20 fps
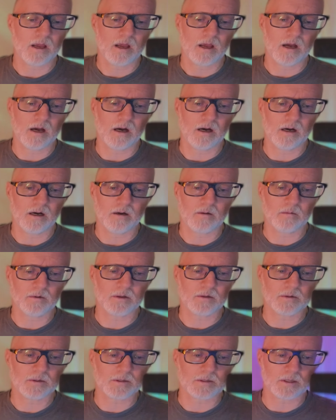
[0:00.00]
Uh, one of
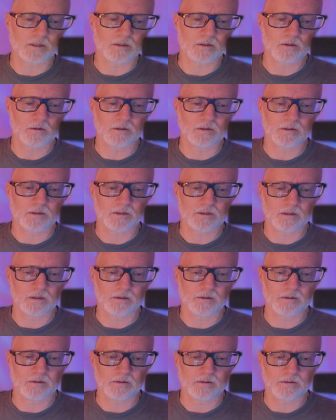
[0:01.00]
the reasons I showed you this
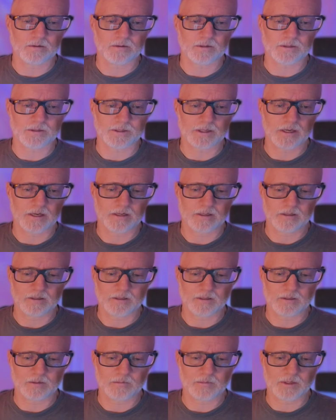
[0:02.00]
other site
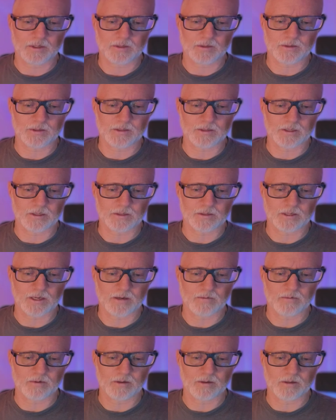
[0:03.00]
is because it does
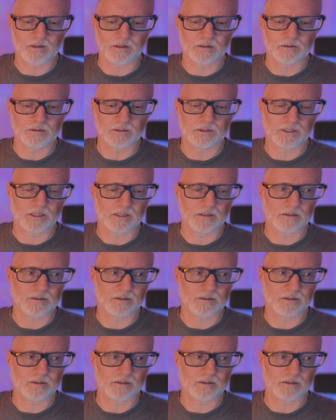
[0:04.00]
have the English and the